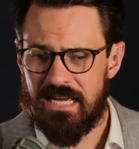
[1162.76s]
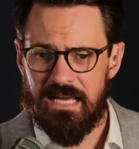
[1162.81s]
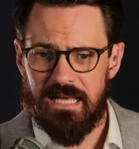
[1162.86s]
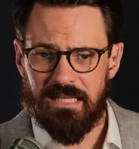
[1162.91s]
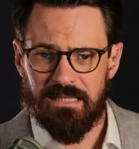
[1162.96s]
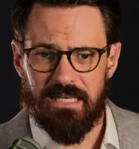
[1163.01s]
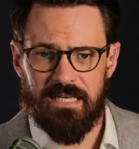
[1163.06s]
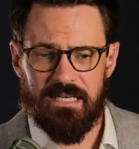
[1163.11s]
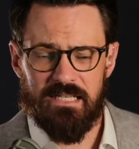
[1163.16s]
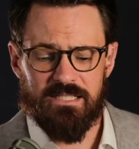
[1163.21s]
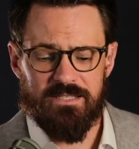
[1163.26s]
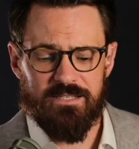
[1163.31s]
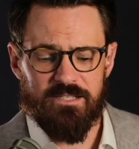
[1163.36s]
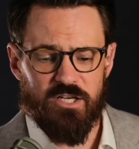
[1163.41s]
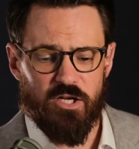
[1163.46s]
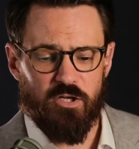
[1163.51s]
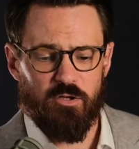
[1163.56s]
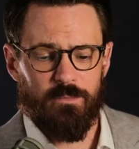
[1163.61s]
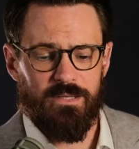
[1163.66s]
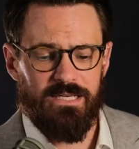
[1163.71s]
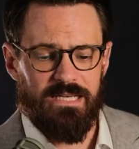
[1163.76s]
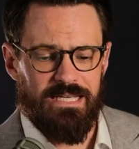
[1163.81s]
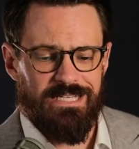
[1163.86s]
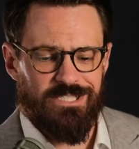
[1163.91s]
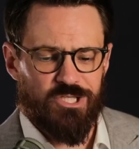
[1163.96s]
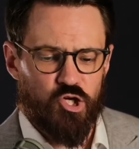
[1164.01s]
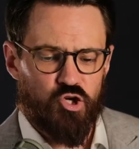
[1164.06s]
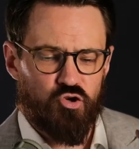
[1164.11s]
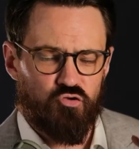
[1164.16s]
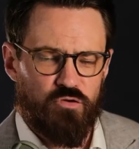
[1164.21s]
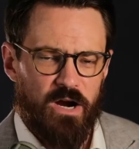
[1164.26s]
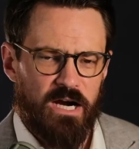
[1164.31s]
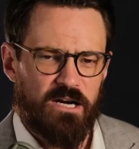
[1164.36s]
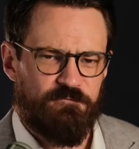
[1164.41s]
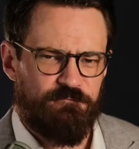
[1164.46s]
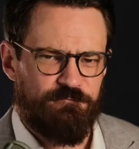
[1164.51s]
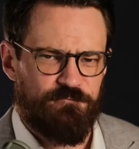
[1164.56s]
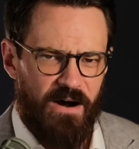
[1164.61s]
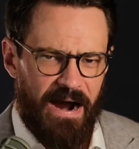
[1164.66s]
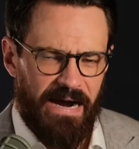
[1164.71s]
ladies and gentlemen, is a direct
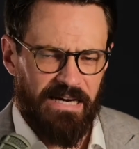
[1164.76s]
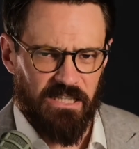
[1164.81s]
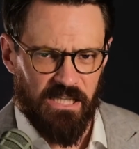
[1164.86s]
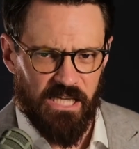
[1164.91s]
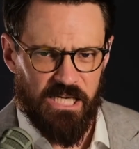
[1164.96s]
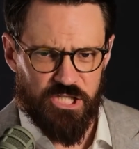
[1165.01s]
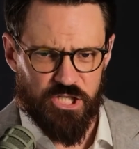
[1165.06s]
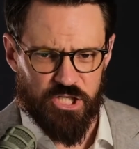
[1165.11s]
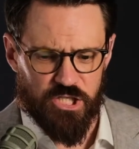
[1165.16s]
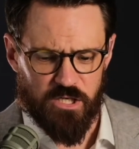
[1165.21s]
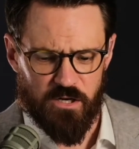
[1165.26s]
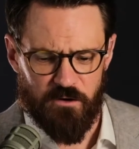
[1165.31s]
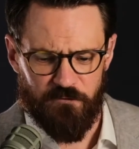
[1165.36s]
violation